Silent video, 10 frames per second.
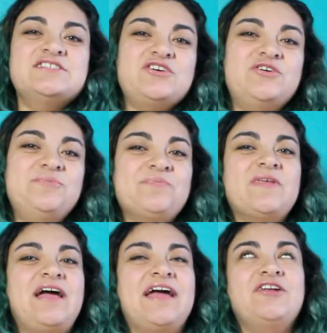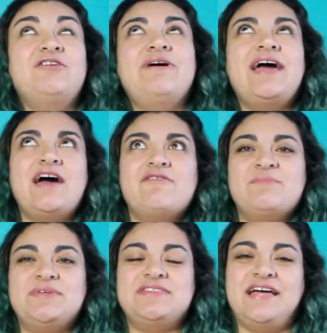So I know I
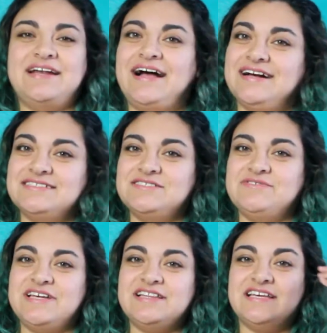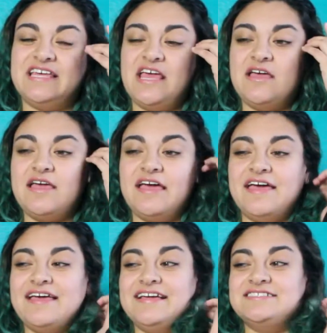haven't been that active lately,
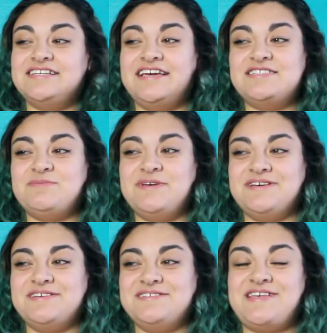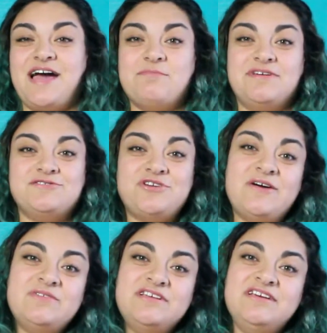and it's because I've been
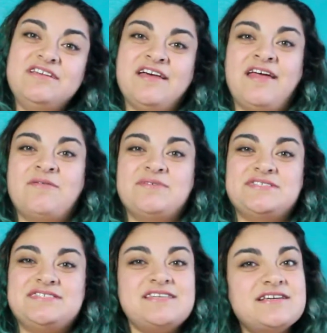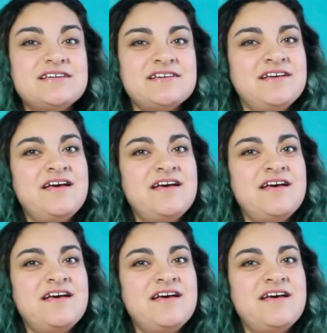traveling and I've been sick.